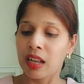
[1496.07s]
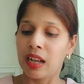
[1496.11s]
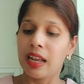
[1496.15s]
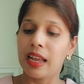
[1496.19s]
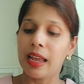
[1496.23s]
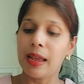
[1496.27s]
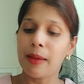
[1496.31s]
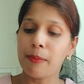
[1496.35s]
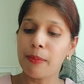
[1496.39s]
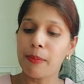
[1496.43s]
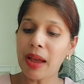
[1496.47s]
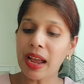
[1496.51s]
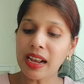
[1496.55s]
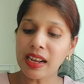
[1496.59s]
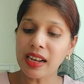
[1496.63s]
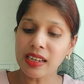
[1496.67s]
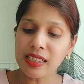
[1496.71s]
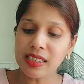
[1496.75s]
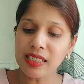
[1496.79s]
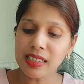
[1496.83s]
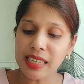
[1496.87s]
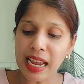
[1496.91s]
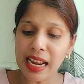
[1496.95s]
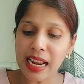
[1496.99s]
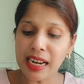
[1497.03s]
A
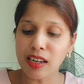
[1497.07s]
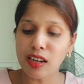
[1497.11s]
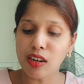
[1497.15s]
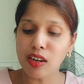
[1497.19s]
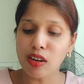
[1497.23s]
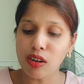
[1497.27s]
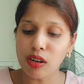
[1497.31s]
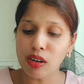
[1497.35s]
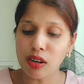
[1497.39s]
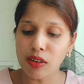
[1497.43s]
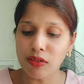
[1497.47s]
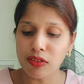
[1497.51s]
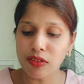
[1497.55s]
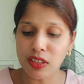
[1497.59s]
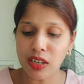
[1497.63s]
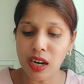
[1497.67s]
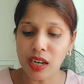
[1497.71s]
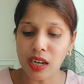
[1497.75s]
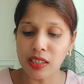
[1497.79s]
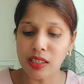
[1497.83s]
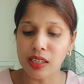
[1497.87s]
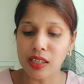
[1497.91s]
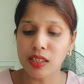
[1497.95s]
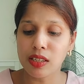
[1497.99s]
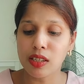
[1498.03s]
banker's catalogue of
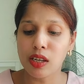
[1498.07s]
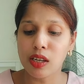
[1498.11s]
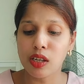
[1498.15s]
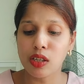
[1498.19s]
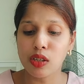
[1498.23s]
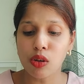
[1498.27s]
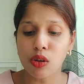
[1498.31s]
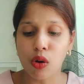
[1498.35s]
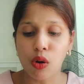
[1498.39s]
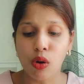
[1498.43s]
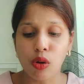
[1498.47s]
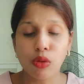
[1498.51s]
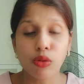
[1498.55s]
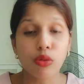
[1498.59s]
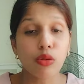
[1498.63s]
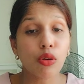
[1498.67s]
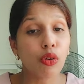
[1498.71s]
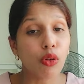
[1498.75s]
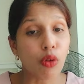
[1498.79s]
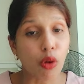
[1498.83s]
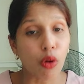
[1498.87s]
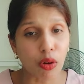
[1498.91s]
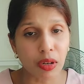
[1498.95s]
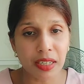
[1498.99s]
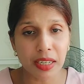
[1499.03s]
charges is also
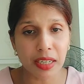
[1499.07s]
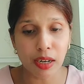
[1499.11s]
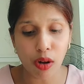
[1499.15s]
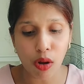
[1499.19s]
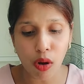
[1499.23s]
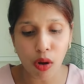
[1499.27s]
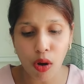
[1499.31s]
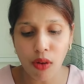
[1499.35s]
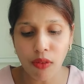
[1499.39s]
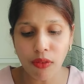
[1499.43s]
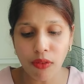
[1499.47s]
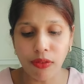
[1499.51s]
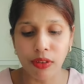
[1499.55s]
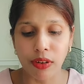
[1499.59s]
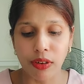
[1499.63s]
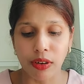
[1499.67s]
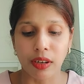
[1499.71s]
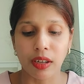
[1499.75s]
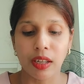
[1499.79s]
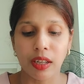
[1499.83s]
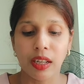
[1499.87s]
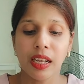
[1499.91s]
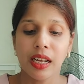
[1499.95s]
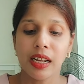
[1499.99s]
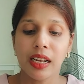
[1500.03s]
not an offer.
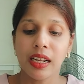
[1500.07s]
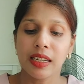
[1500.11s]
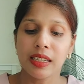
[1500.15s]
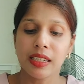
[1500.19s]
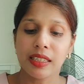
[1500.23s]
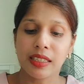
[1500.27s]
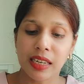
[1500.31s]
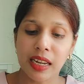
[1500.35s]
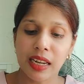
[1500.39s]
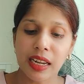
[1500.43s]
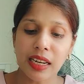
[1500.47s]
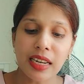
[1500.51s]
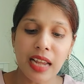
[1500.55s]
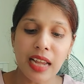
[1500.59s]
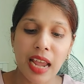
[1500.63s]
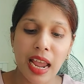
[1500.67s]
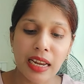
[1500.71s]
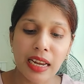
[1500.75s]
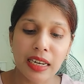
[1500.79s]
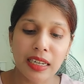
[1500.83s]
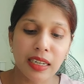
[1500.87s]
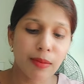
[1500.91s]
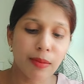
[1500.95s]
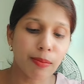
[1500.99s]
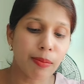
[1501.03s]

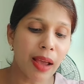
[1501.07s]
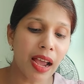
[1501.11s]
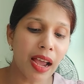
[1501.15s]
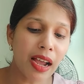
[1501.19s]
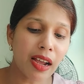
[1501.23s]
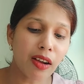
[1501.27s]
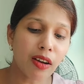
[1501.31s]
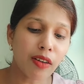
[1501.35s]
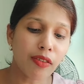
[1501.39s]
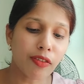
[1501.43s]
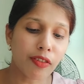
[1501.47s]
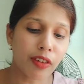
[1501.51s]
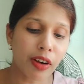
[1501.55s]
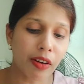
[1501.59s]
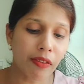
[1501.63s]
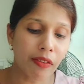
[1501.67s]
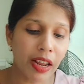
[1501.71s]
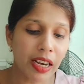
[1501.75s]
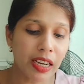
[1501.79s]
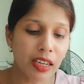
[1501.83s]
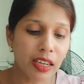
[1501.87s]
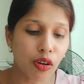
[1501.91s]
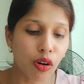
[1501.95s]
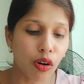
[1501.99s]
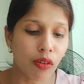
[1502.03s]
State-aided Bank of
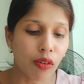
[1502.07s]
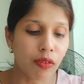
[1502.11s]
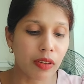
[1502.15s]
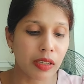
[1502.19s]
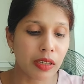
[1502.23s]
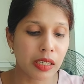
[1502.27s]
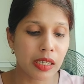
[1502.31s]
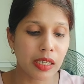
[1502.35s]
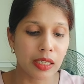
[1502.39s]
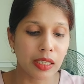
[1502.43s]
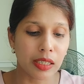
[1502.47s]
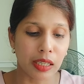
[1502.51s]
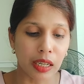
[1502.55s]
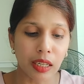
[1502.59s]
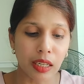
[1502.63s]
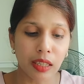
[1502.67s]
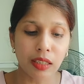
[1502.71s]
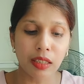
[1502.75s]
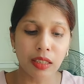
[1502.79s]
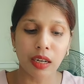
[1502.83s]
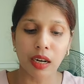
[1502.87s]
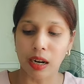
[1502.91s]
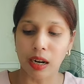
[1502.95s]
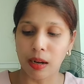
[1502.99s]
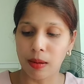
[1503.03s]
Travancore versus
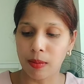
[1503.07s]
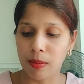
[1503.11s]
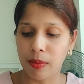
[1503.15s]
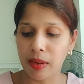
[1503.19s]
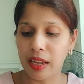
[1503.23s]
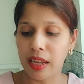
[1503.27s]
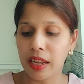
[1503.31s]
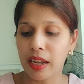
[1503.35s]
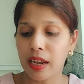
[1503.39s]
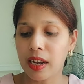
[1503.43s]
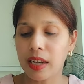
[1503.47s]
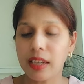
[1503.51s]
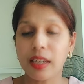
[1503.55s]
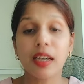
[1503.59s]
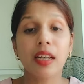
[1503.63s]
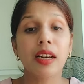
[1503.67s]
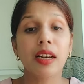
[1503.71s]
Dhitram, AIR